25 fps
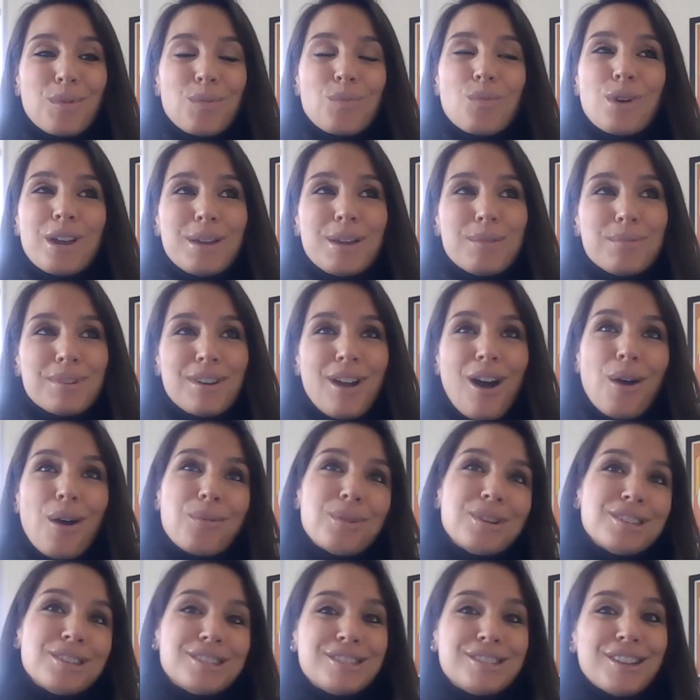We would
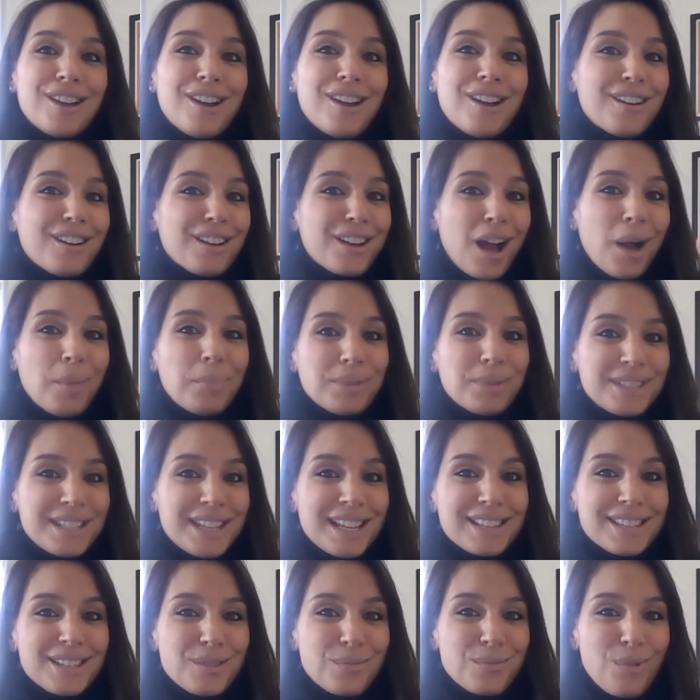always start a couple
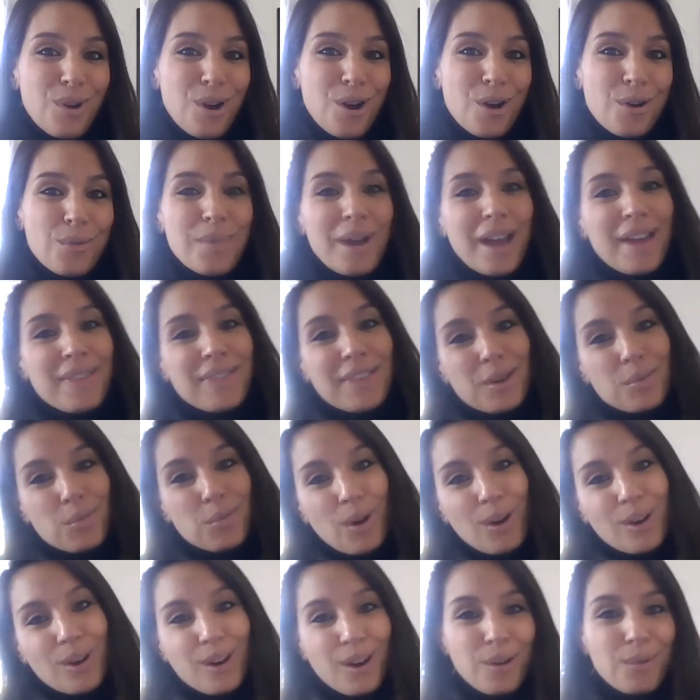days in Rome and then
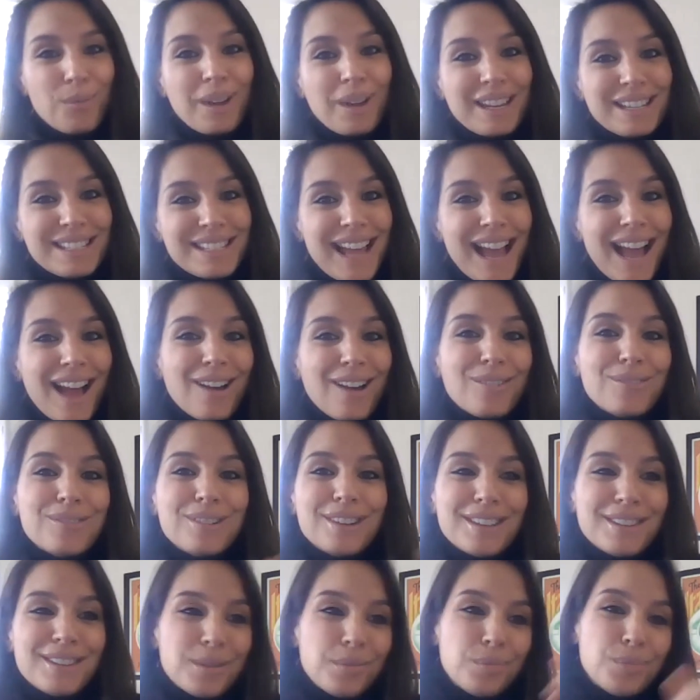work our way down
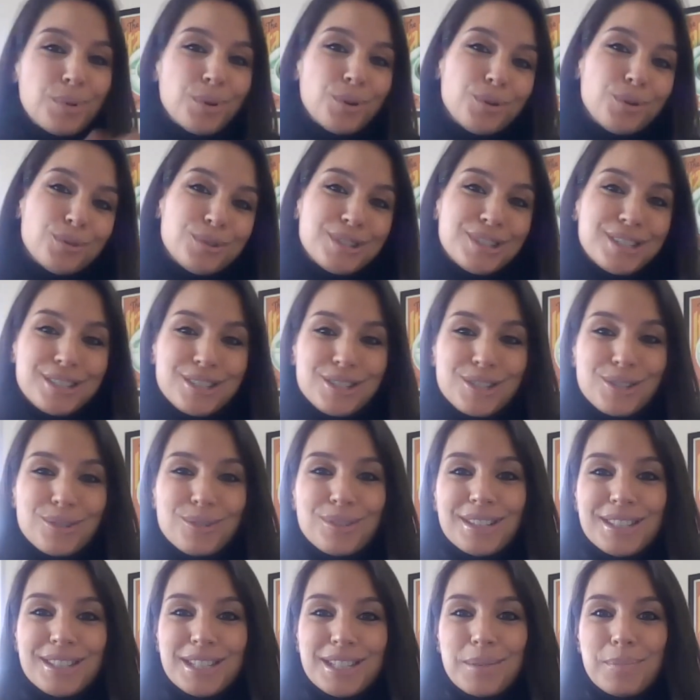the boot to
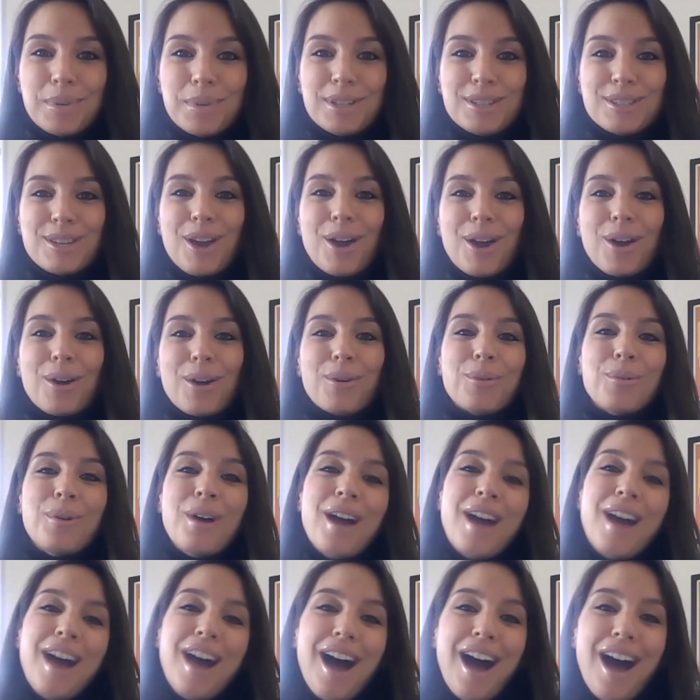the tippy toe,
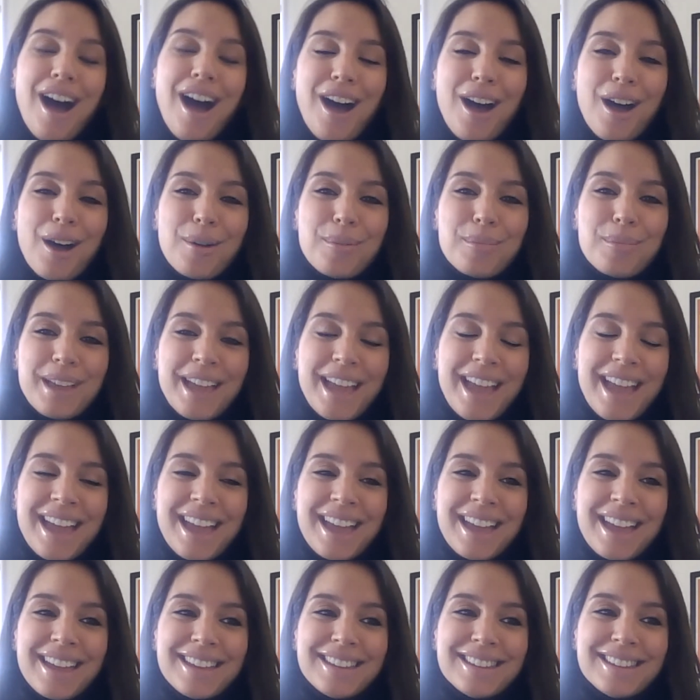
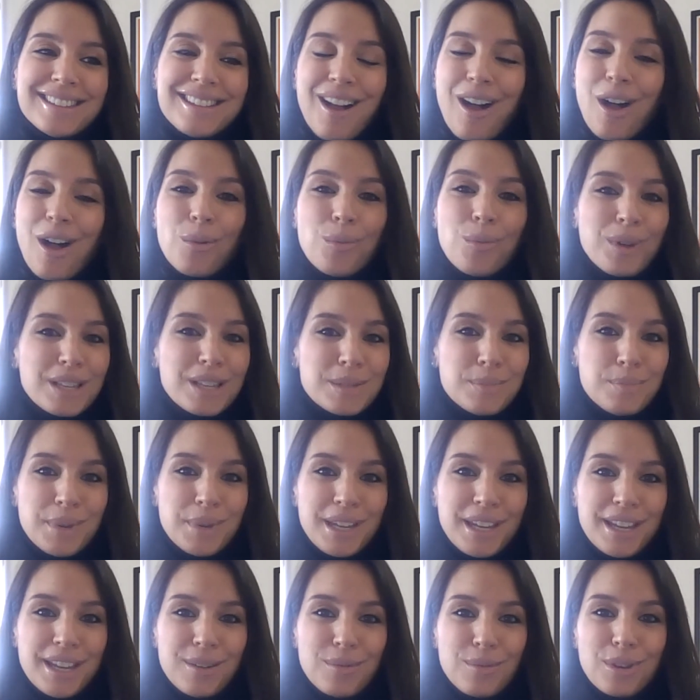and always
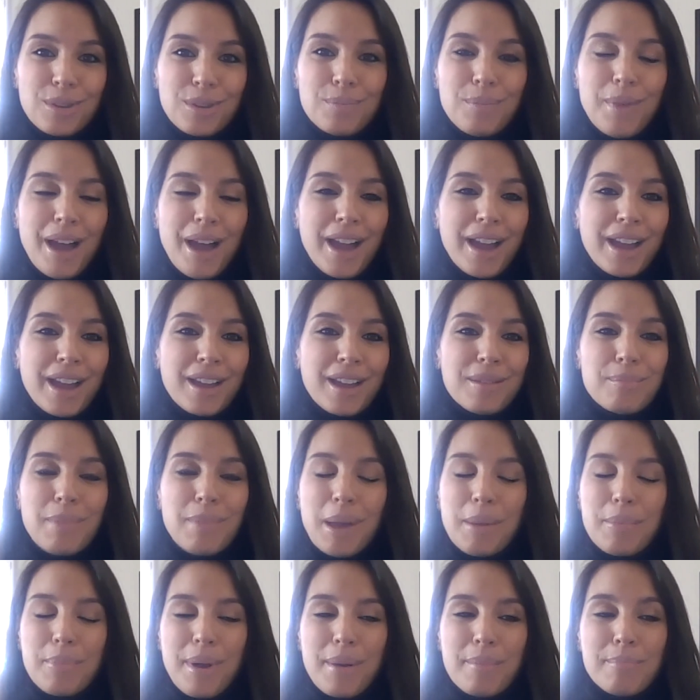be with
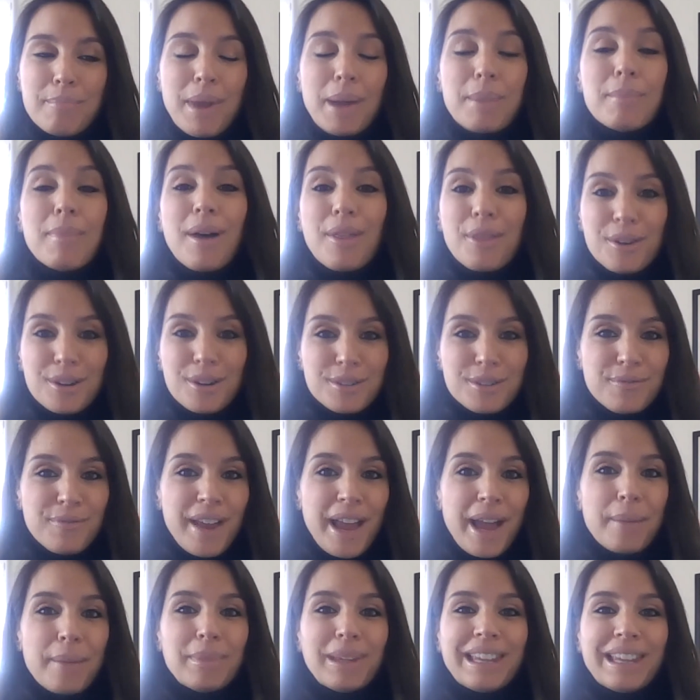my mother's
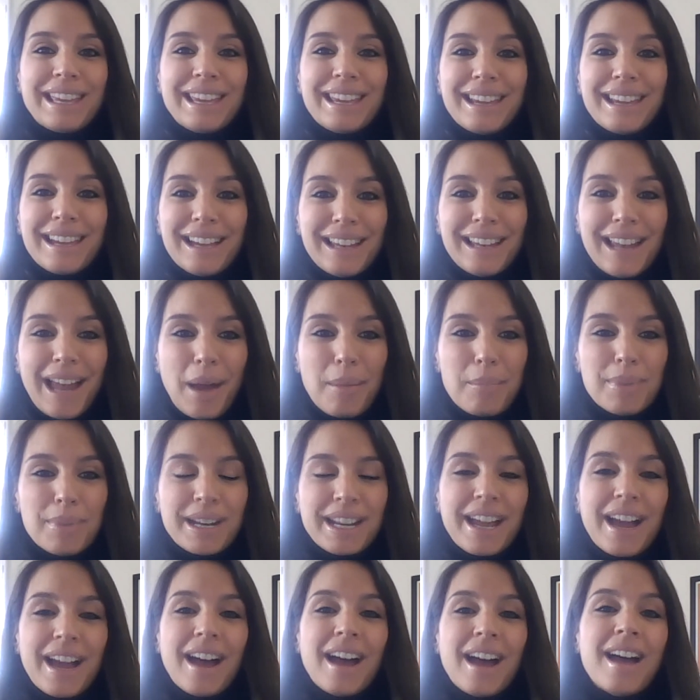family in
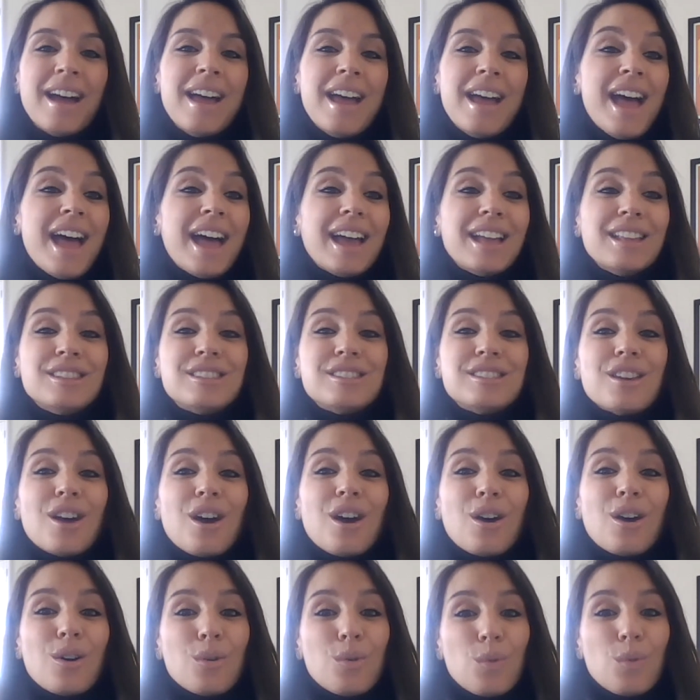Calabria. And
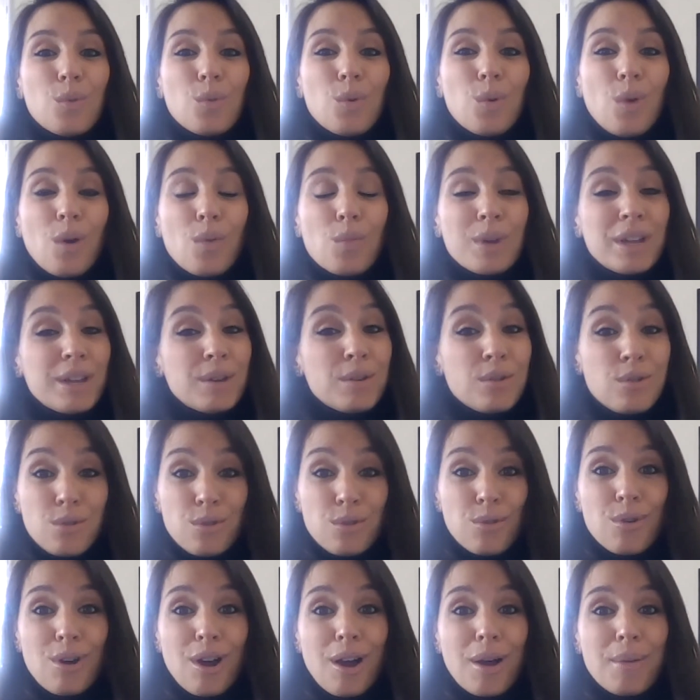so we
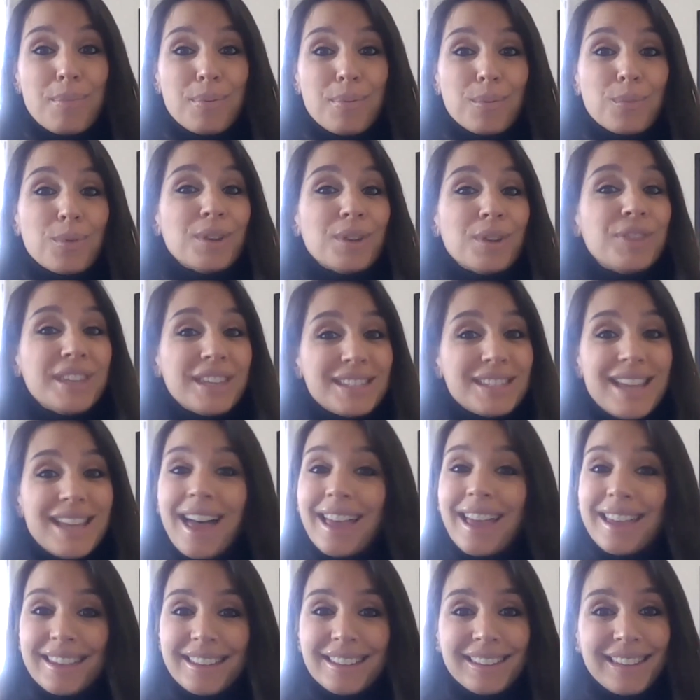grew up with the
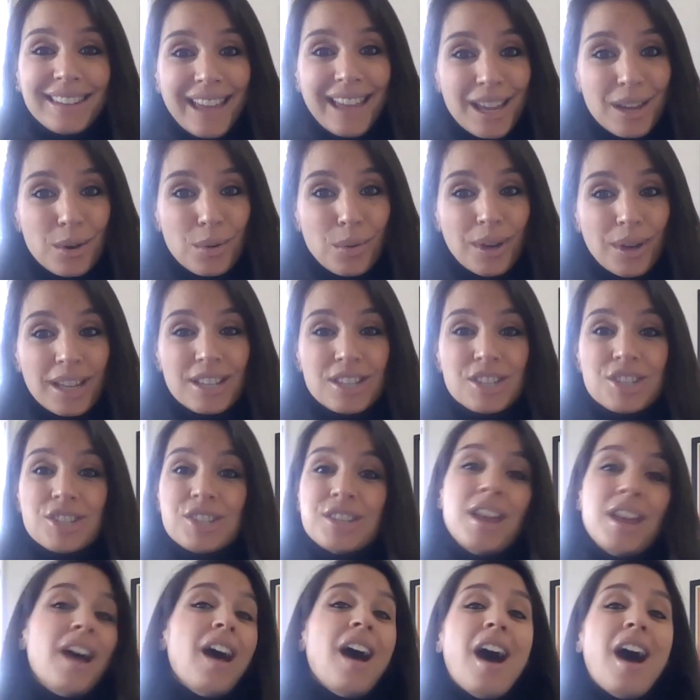Italian language.